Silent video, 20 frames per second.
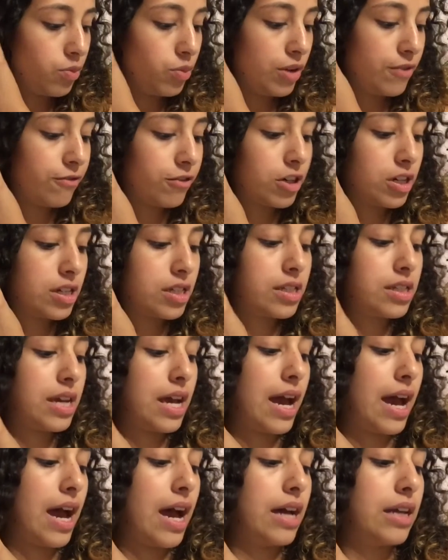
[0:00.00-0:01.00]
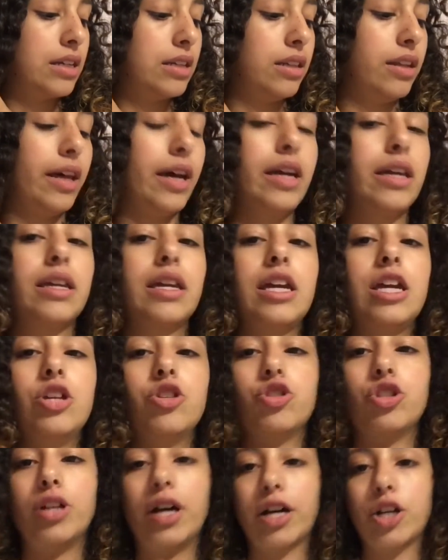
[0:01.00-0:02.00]
we first had like
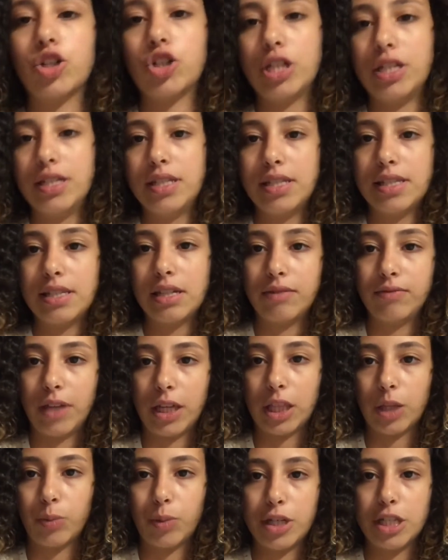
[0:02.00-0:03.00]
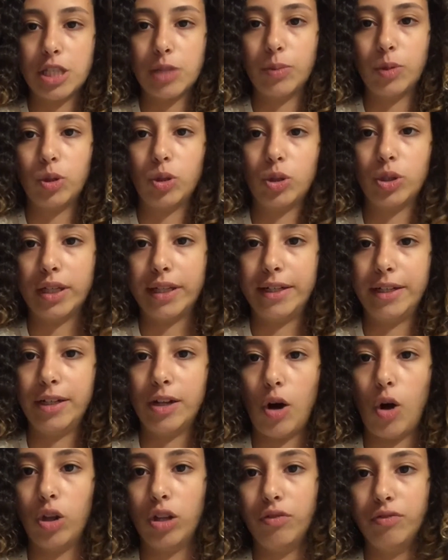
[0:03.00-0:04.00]
introductions of like the principal
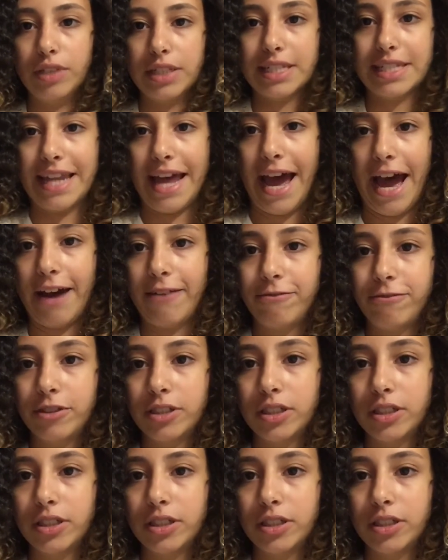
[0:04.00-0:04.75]
and all of the staff.